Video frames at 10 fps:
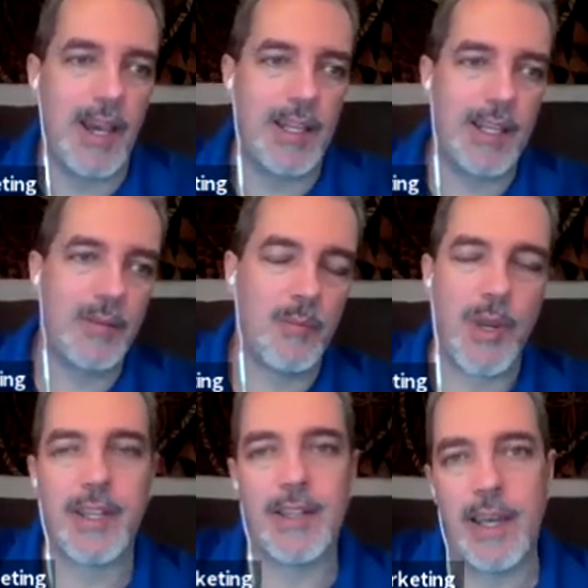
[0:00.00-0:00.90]
I like to
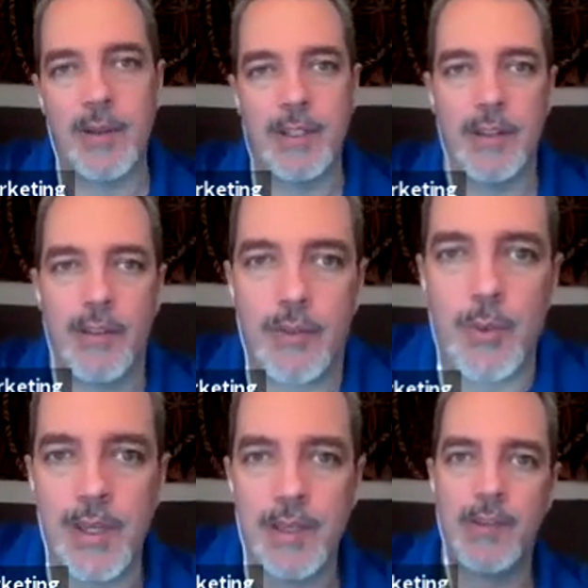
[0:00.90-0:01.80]
break it down into
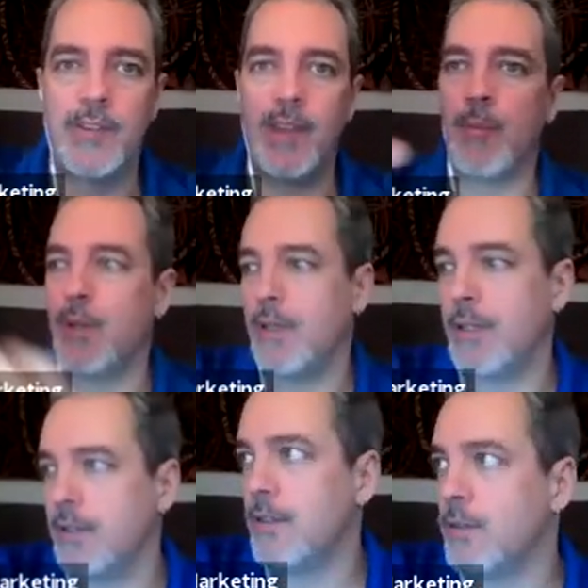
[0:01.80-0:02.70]
three
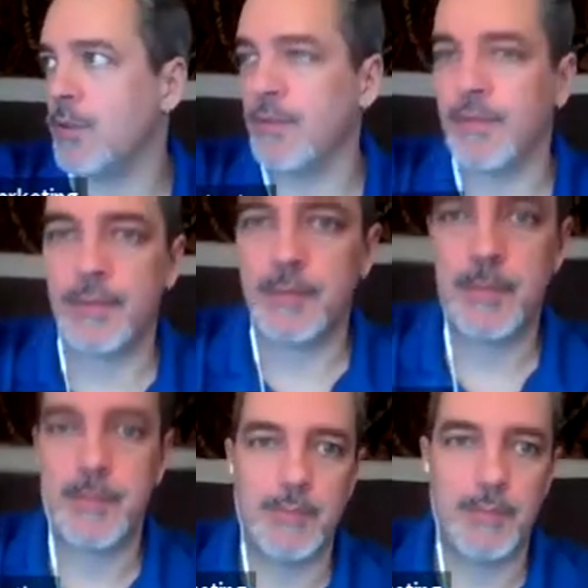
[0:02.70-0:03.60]
separate sort of
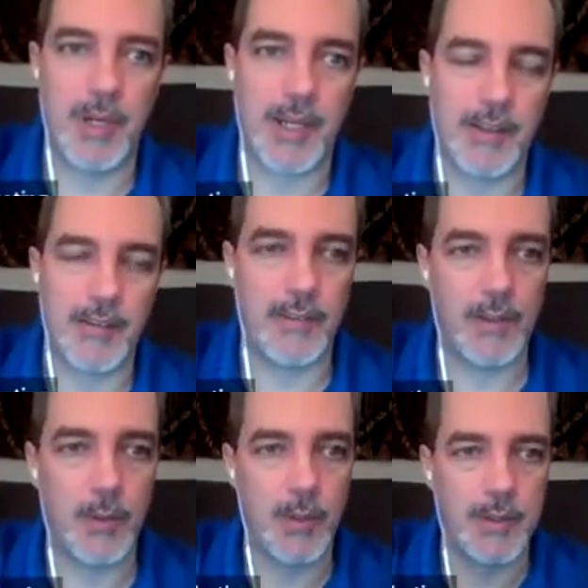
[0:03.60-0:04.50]
buckets,
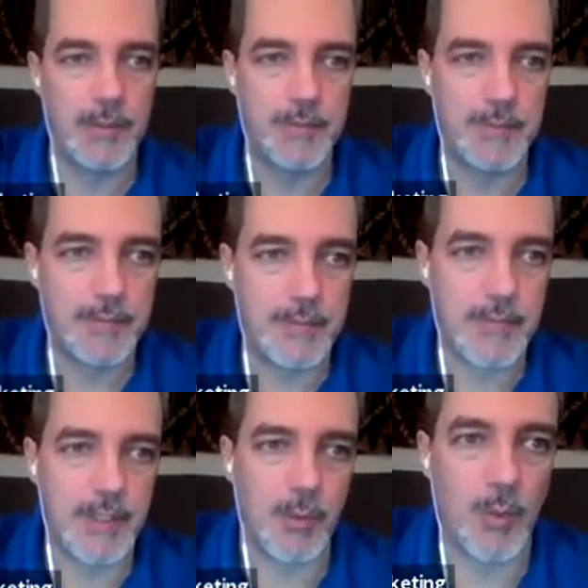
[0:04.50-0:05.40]
if you will.
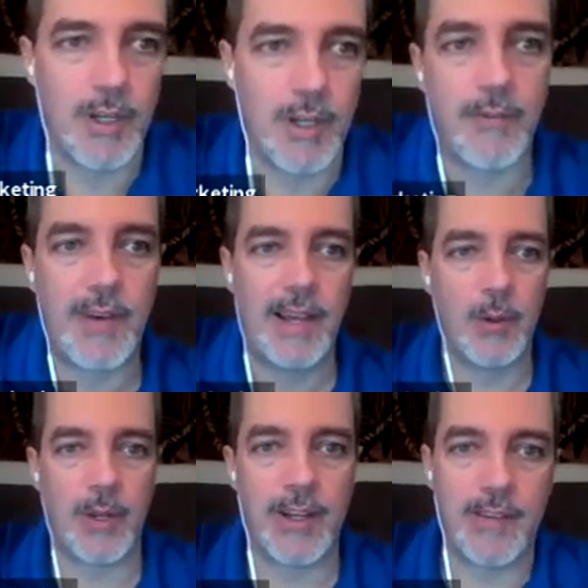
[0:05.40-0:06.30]
Number one is
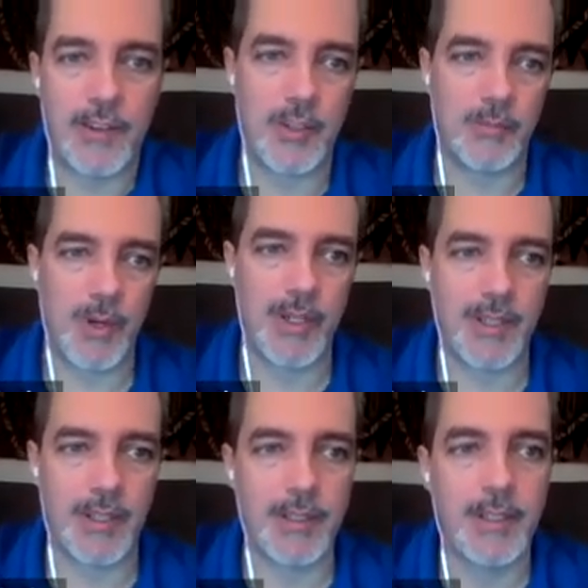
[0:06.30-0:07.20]
file organization and
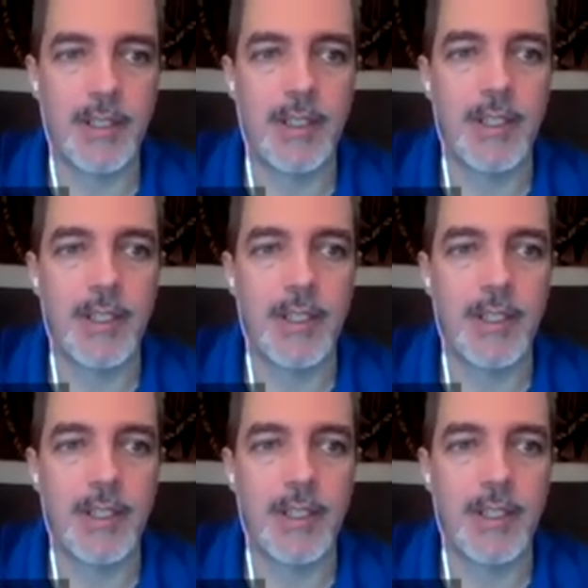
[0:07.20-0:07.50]
printing.